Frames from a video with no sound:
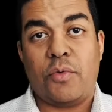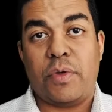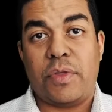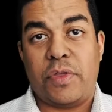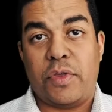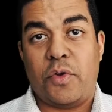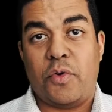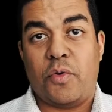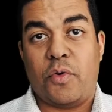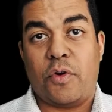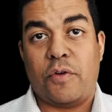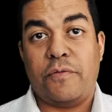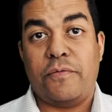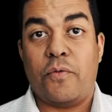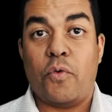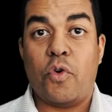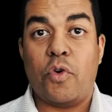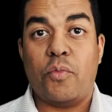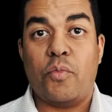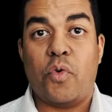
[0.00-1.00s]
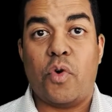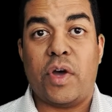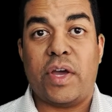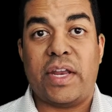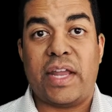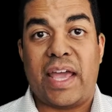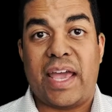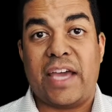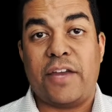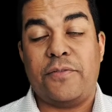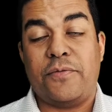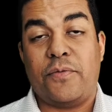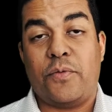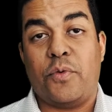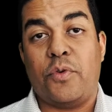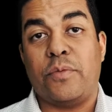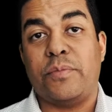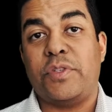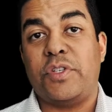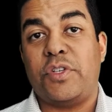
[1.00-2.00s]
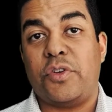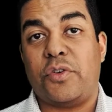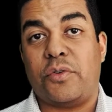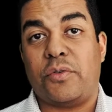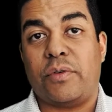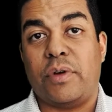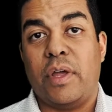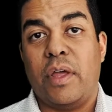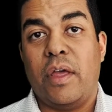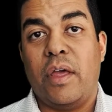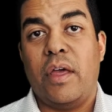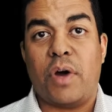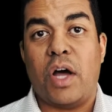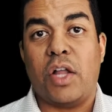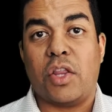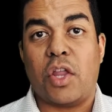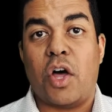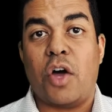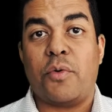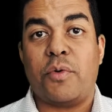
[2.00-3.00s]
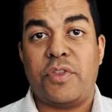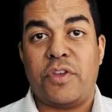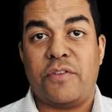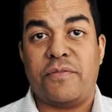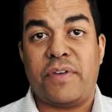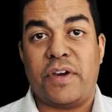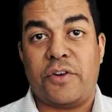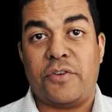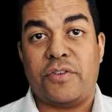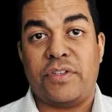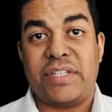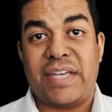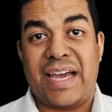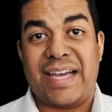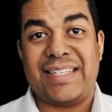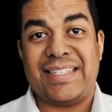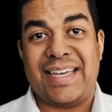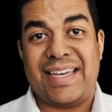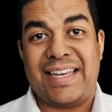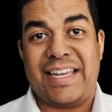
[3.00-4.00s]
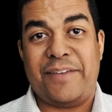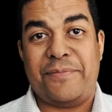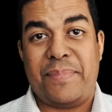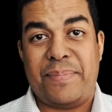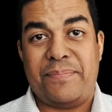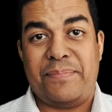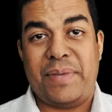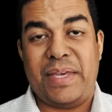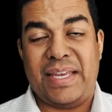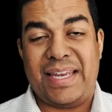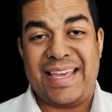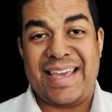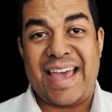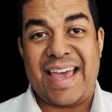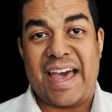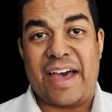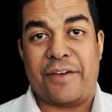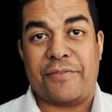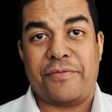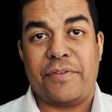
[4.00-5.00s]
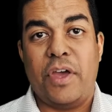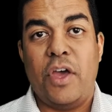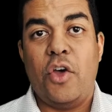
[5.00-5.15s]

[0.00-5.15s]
with your Form 1 and Form 2, along with your federal tax ID PDF